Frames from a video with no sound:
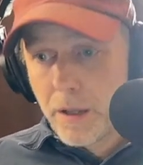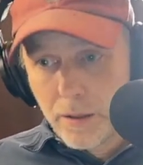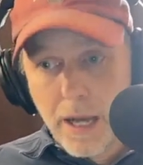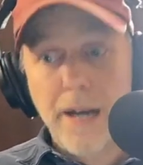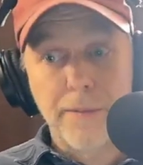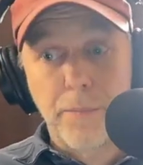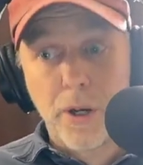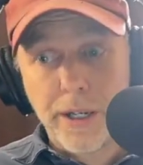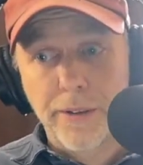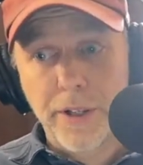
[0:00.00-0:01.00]
a lot of
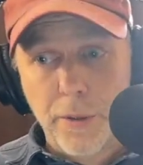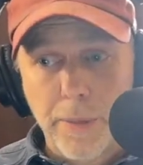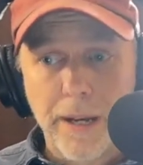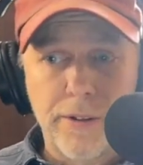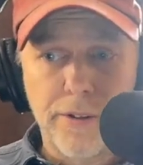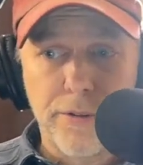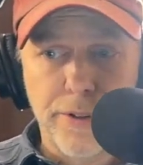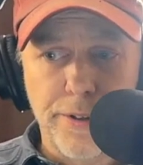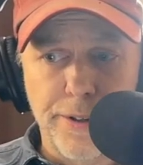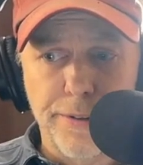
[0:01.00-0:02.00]
money that you're paying in
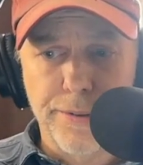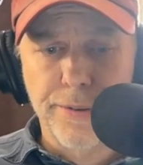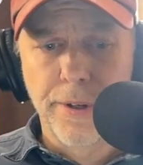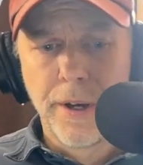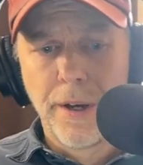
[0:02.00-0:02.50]
union dues